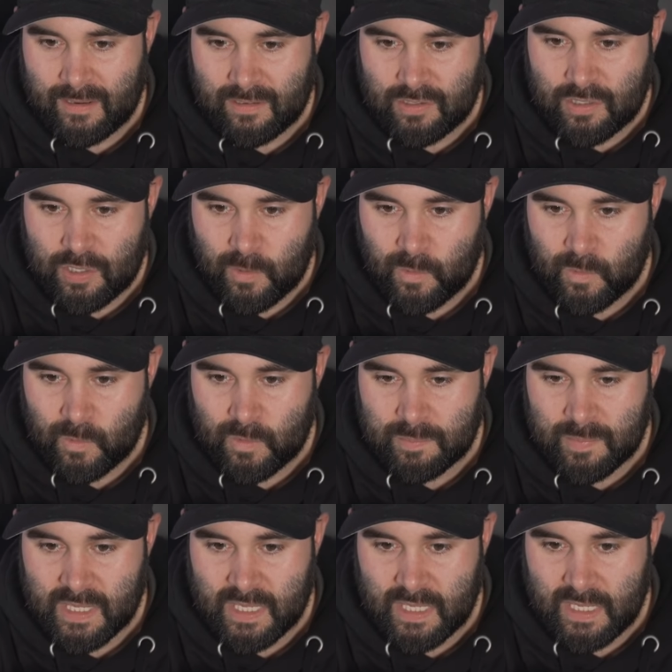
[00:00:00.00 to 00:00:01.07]
told
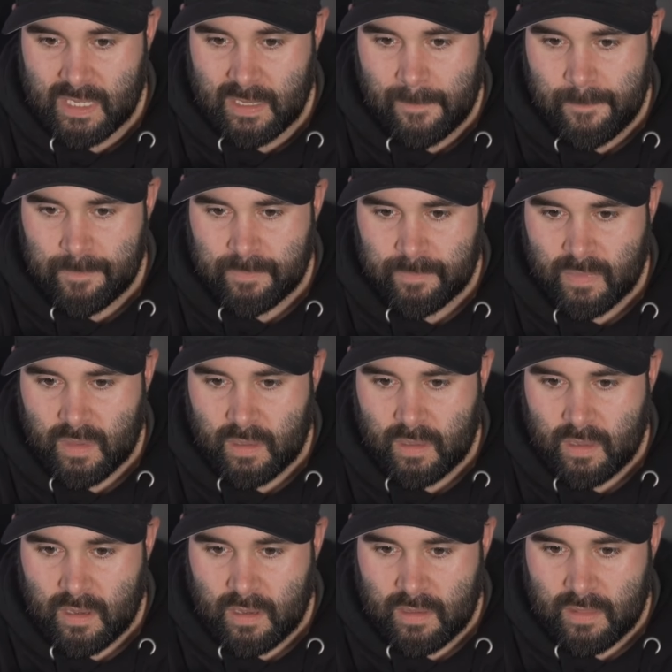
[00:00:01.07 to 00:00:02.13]
me
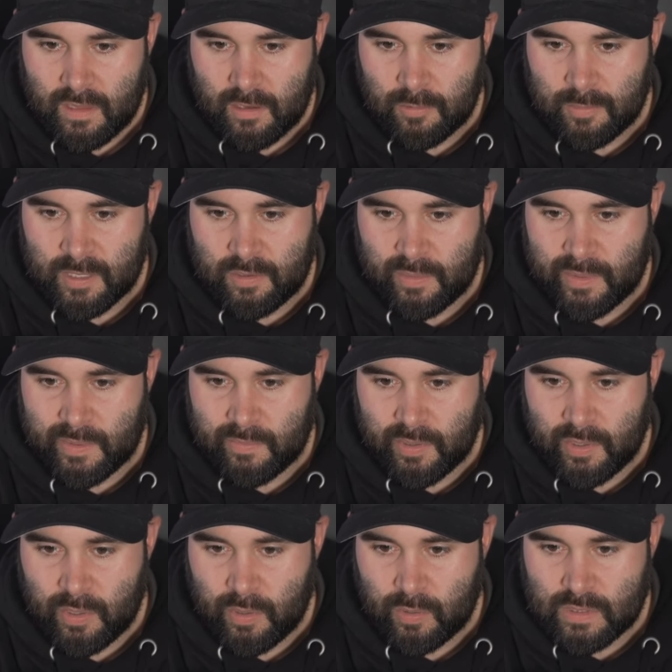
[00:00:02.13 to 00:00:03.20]
they would be doing
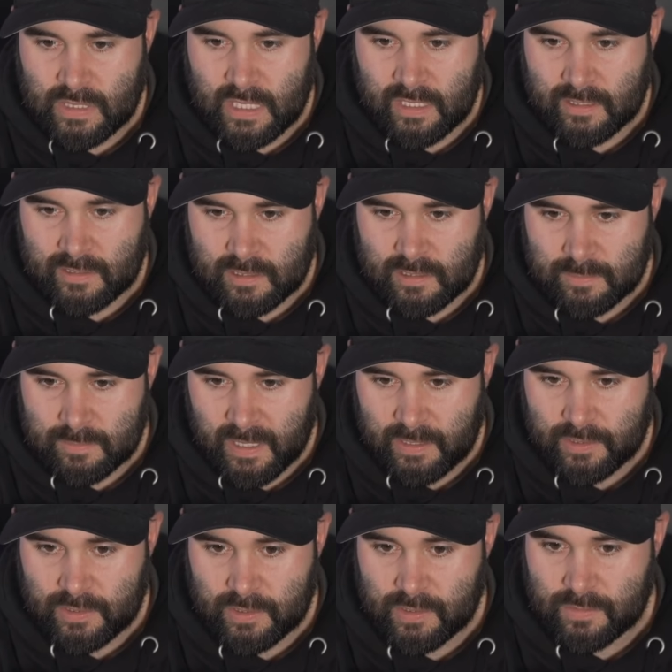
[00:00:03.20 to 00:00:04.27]
renewals and
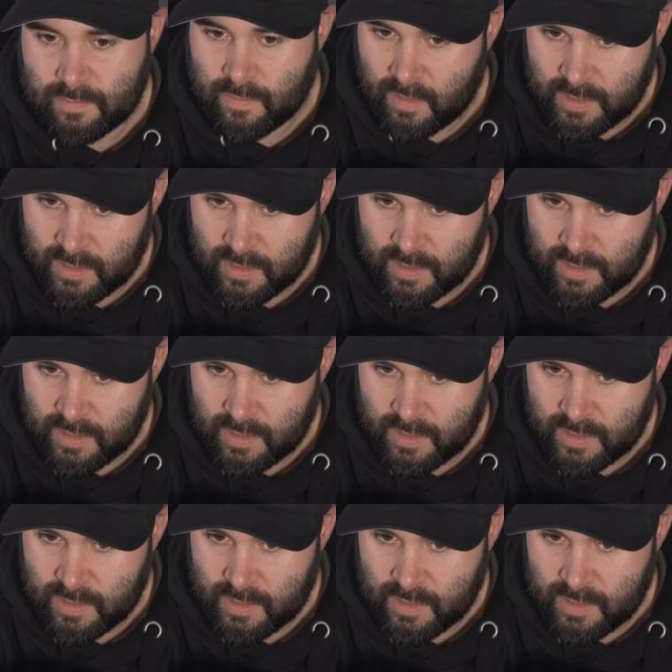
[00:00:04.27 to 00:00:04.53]
inspections via